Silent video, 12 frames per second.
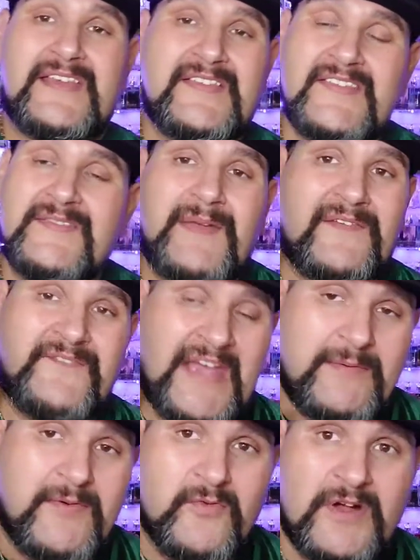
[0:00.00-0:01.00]
This is my
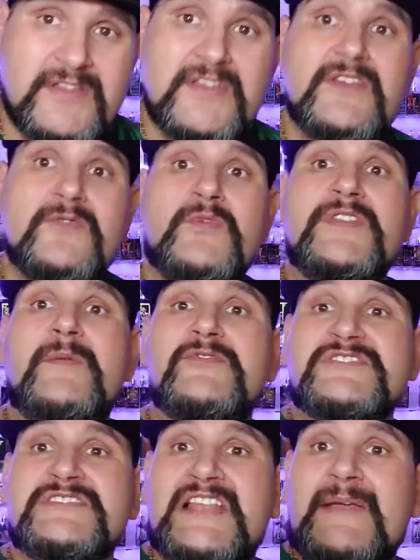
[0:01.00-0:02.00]
favorite one, one of the
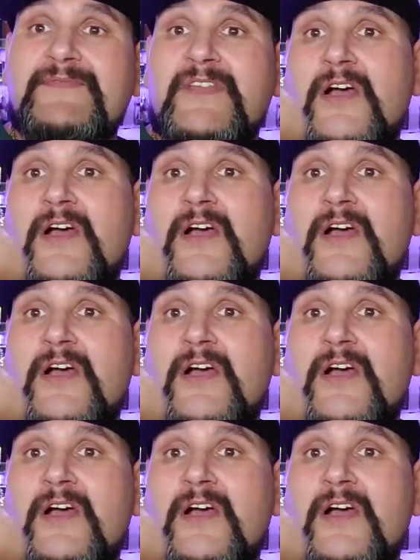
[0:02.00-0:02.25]
most slept